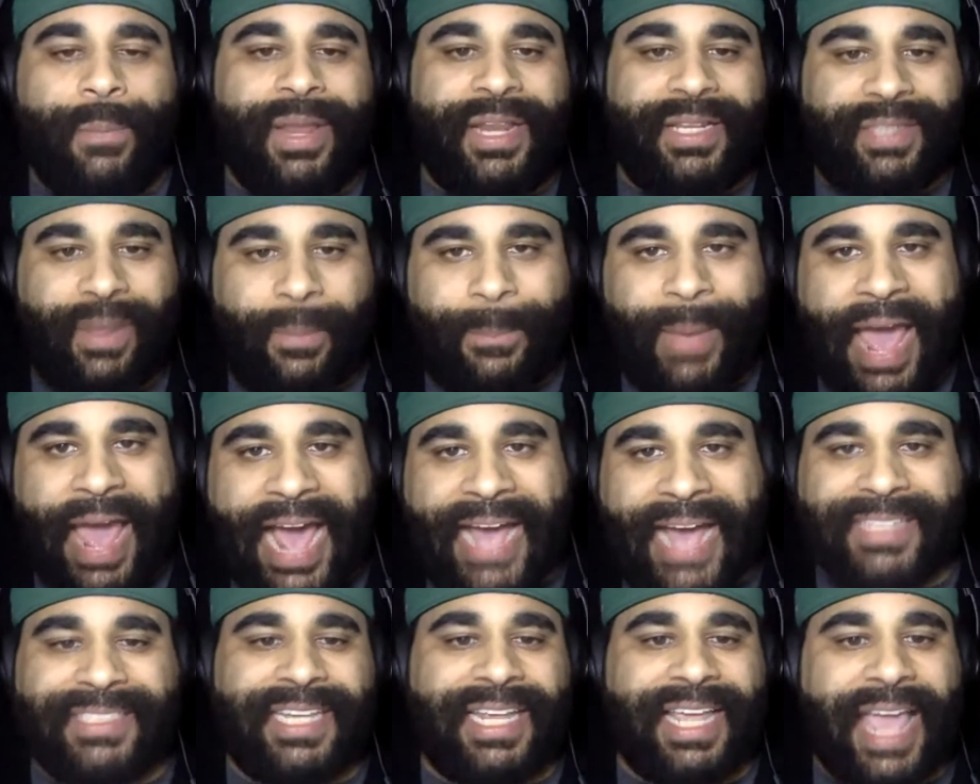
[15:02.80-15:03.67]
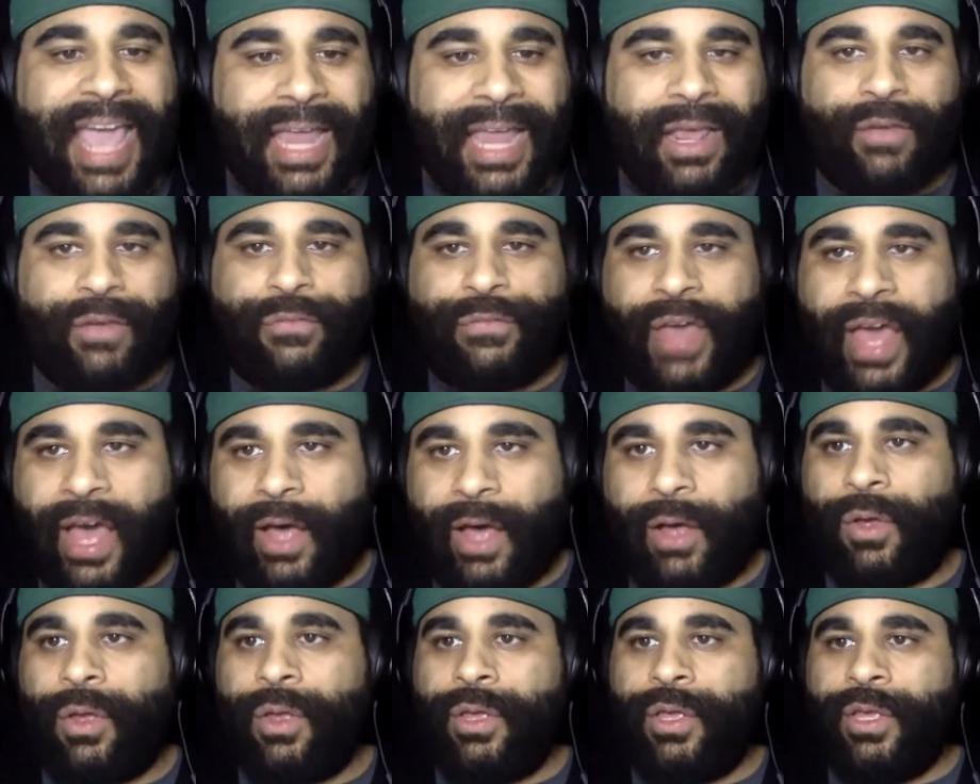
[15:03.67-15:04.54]
but it's a passing
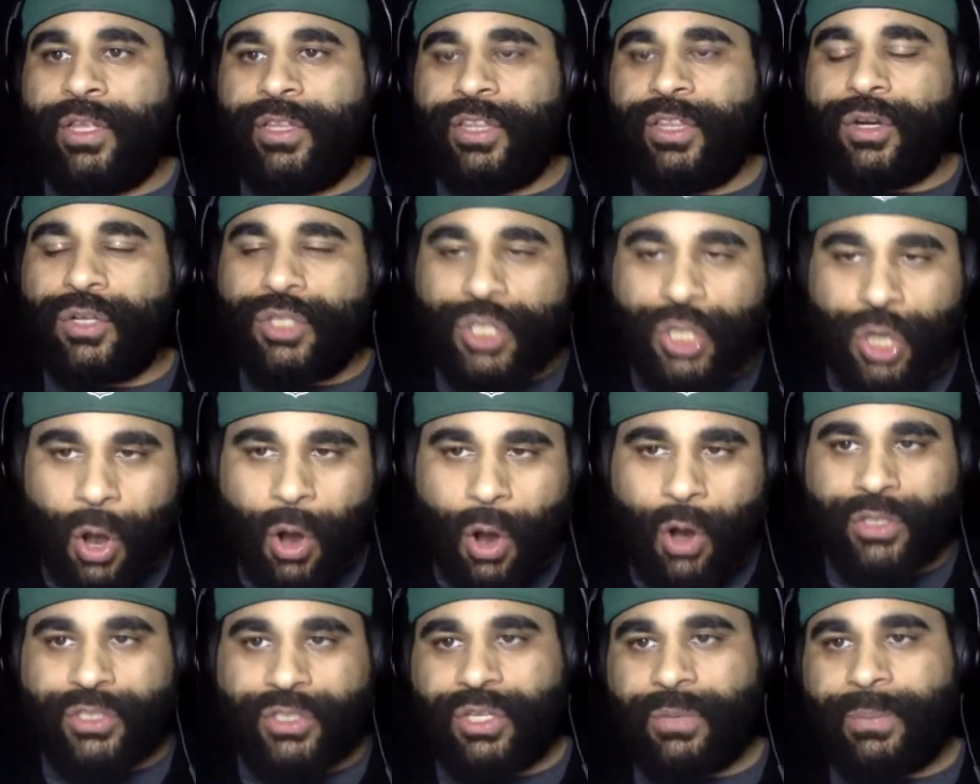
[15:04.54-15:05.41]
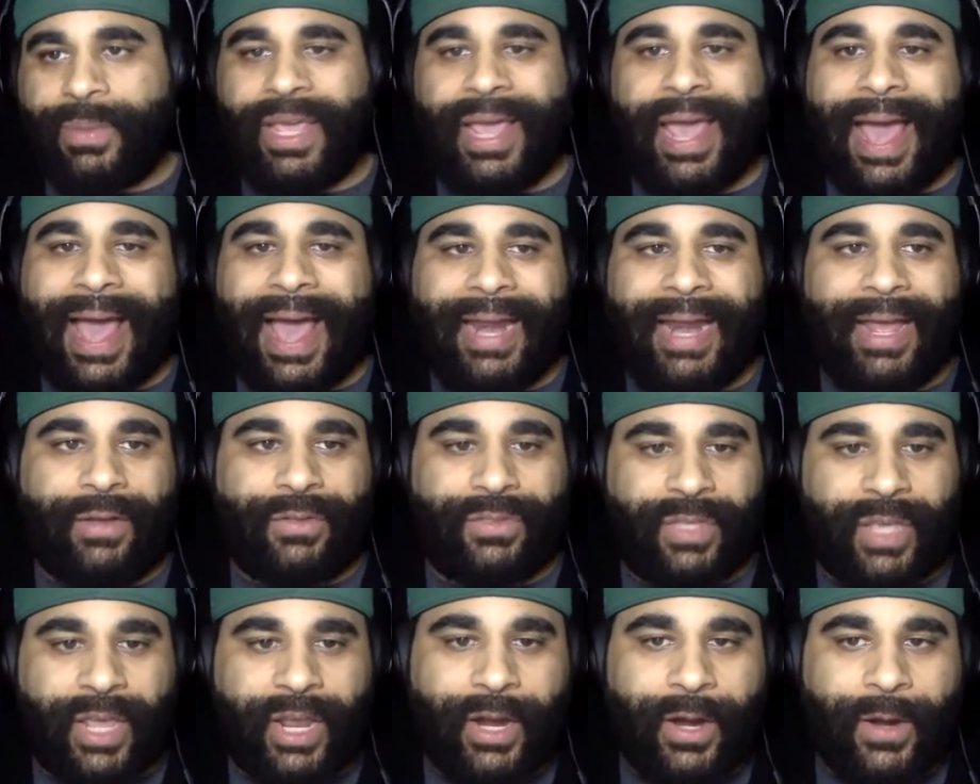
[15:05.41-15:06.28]
NFL. There's yards to be had
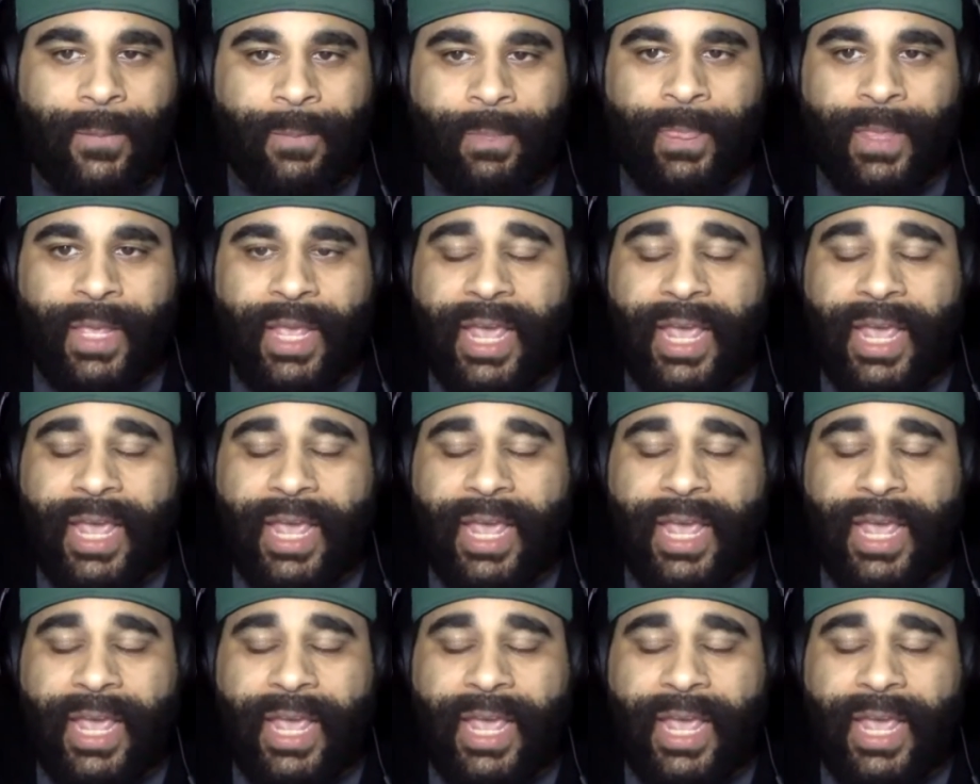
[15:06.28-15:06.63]
out there.